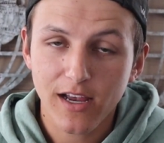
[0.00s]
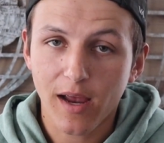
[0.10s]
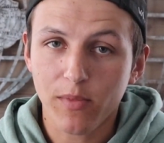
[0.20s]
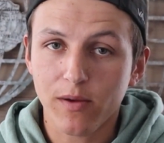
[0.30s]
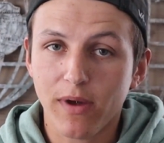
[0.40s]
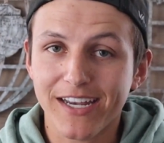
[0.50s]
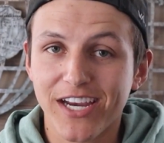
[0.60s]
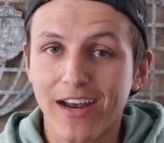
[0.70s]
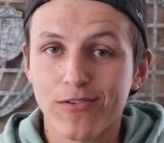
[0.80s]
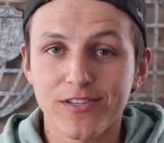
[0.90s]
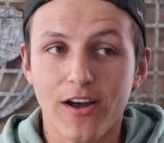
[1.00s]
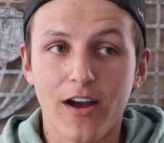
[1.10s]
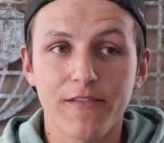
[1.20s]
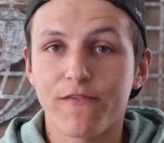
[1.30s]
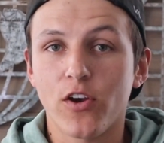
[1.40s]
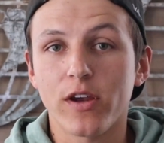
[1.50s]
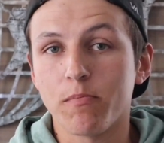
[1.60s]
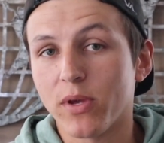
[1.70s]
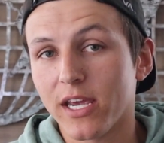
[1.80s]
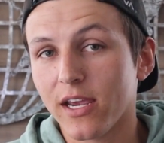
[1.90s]
I mean, my channel's not
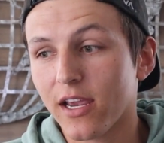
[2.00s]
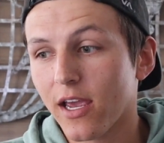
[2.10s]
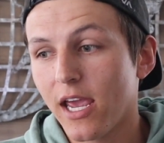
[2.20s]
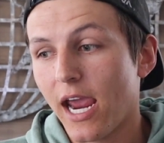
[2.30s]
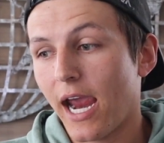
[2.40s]
very big,